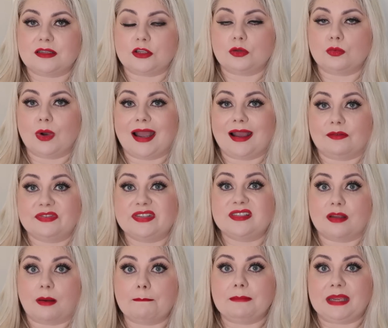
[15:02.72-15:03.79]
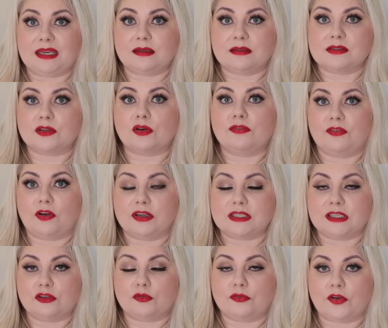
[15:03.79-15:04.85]
that you will have some means of
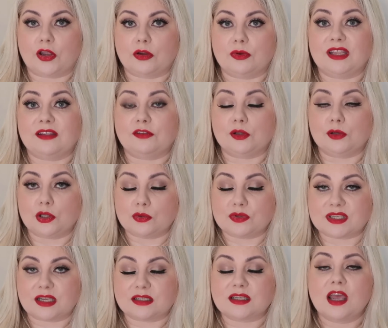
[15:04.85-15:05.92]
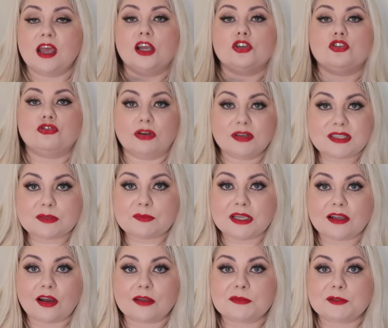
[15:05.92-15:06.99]
finding your phone if you lose it. Trust
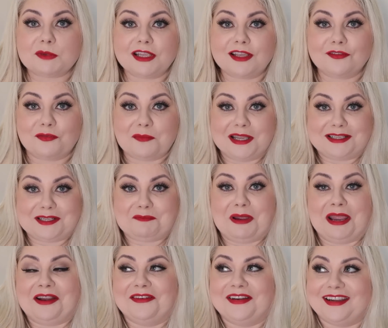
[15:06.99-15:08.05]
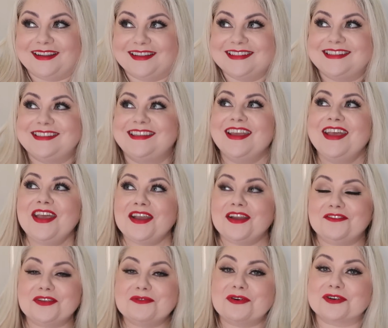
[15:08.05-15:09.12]
me, I'm speaking from experience.
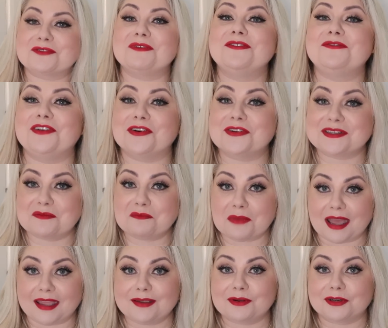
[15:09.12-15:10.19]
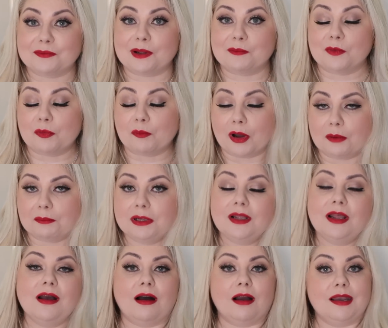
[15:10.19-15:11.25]
If you watched my vlogs in May when I went with mum,
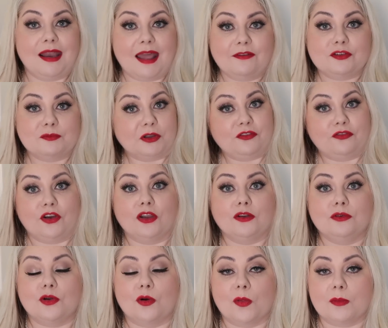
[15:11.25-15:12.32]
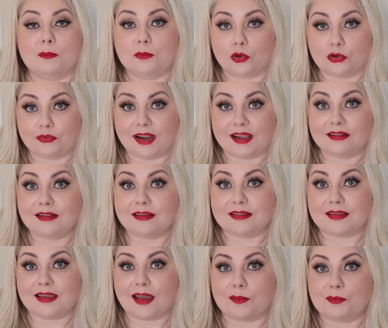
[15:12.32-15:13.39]
I left my phone on the monorail at
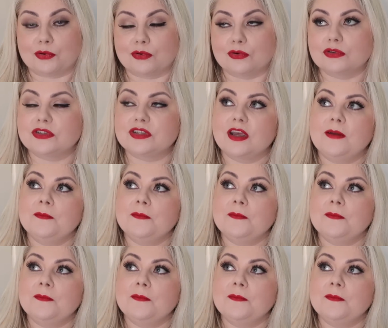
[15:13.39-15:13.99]
the airport.